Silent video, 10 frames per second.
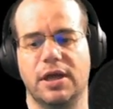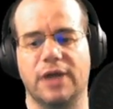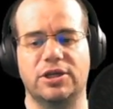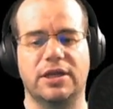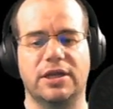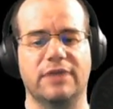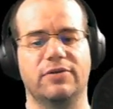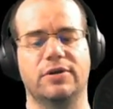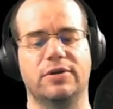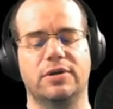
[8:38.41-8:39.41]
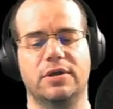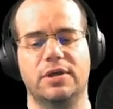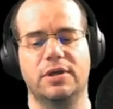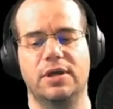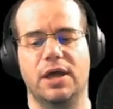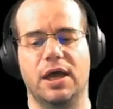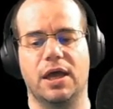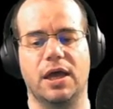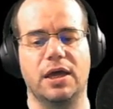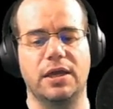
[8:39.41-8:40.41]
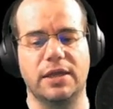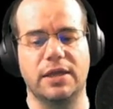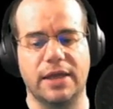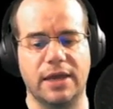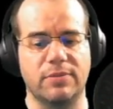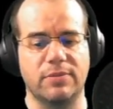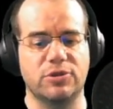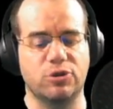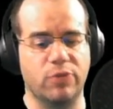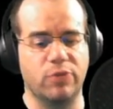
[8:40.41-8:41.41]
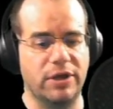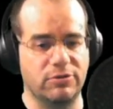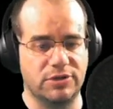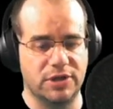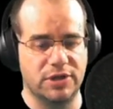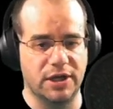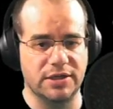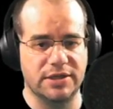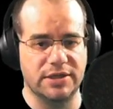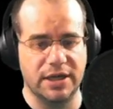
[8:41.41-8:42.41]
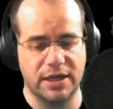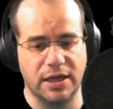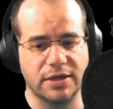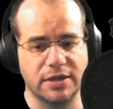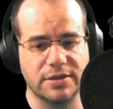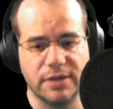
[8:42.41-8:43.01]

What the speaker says: actually given in the game to where you can't stack colours.